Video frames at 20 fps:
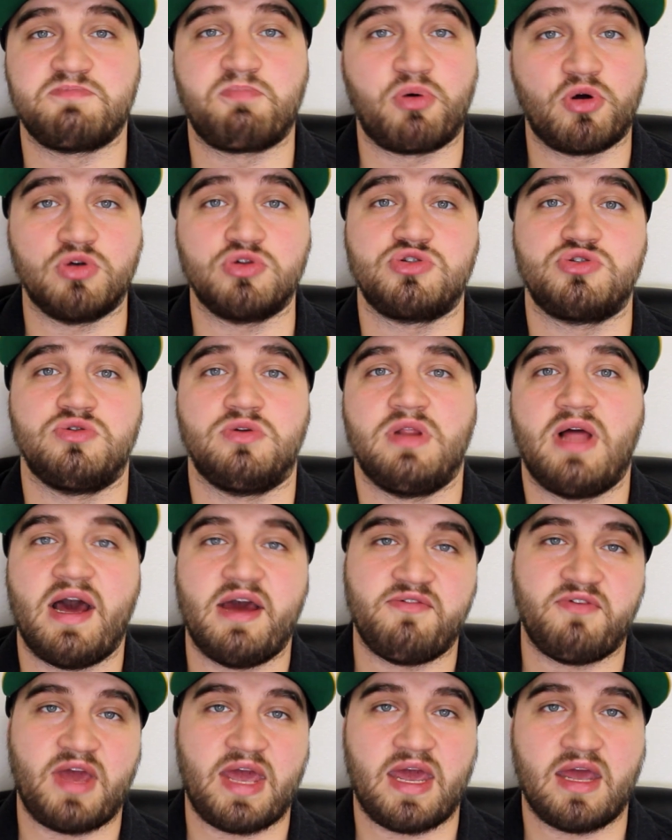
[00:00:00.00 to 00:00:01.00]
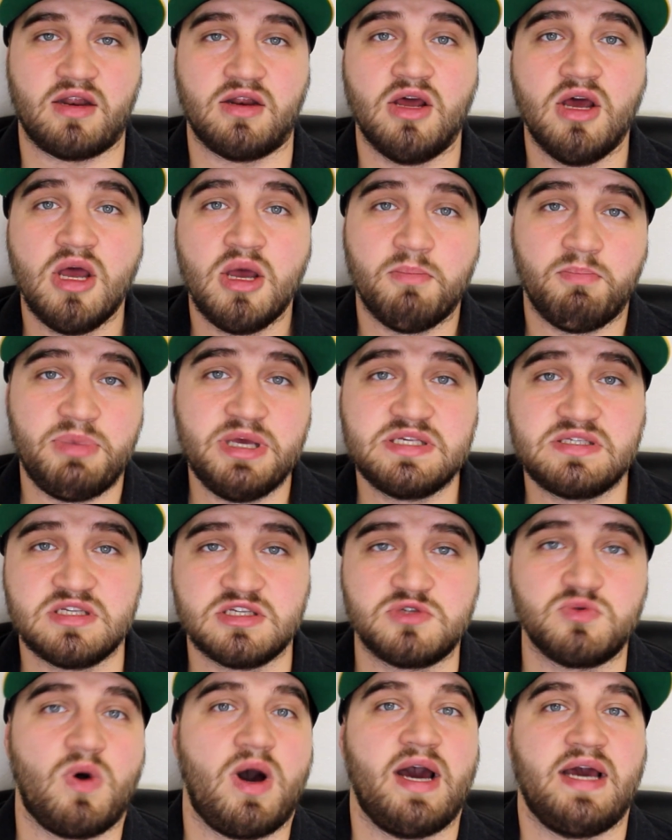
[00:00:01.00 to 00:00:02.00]
personal life and
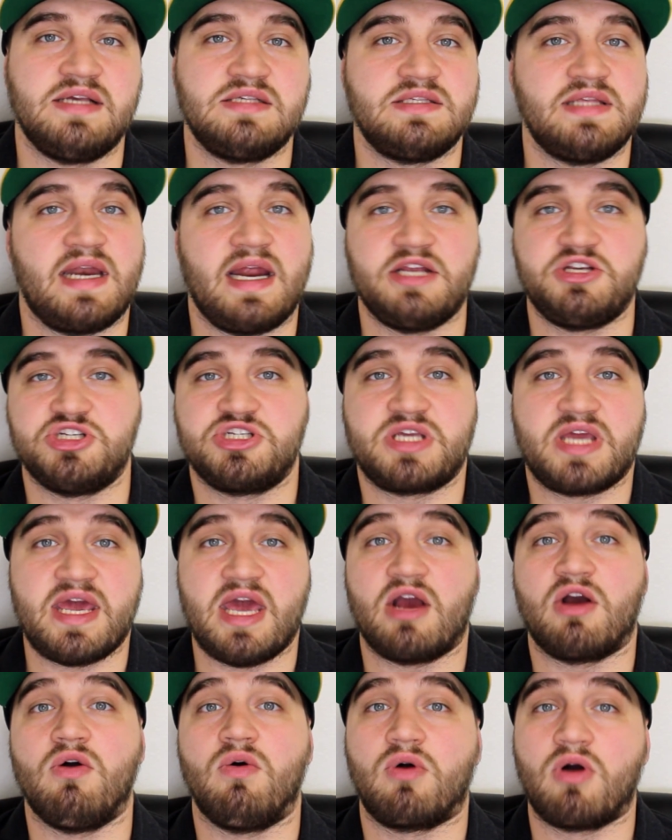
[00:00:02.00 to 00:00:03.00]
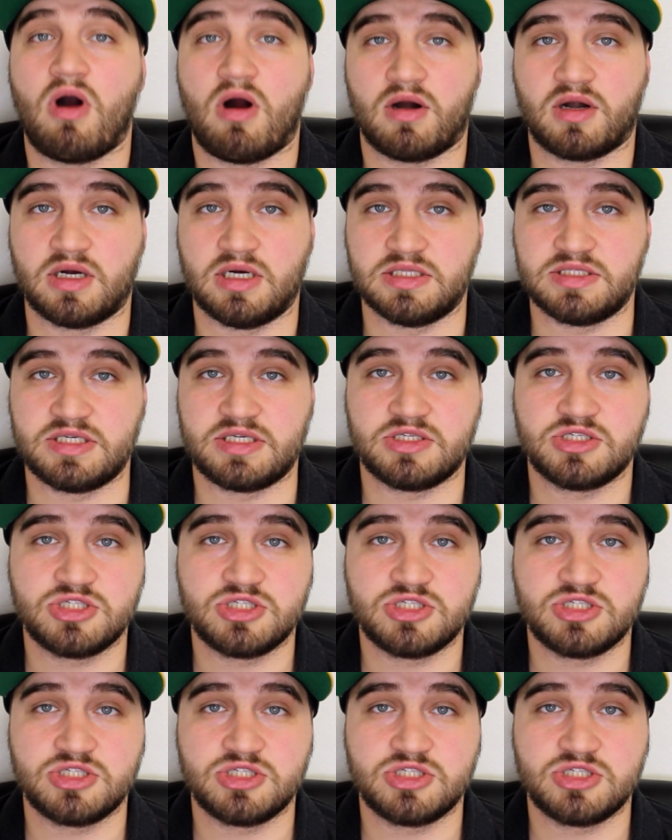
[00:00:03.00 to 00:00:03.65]
business-wise, that I just can't go card hunting.